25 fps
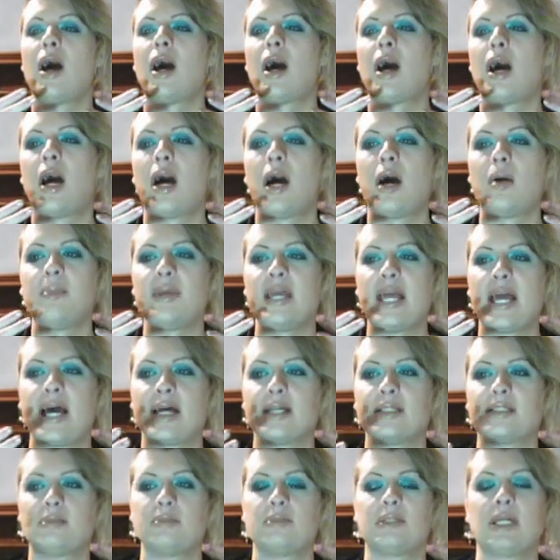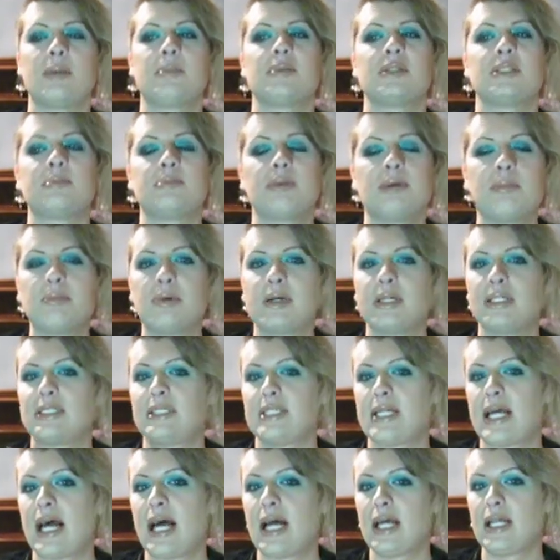Um, he has some type of split
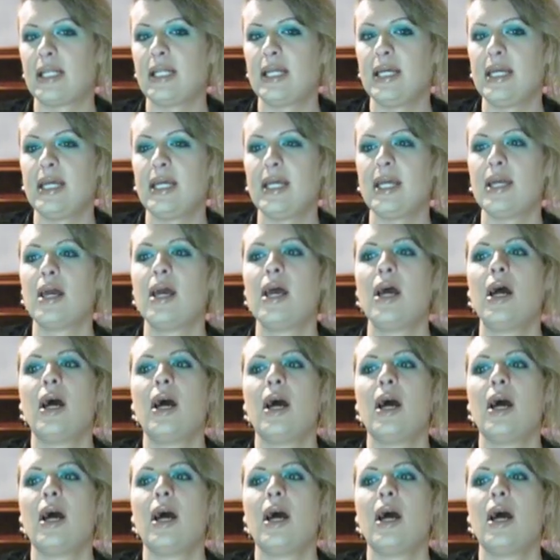personality.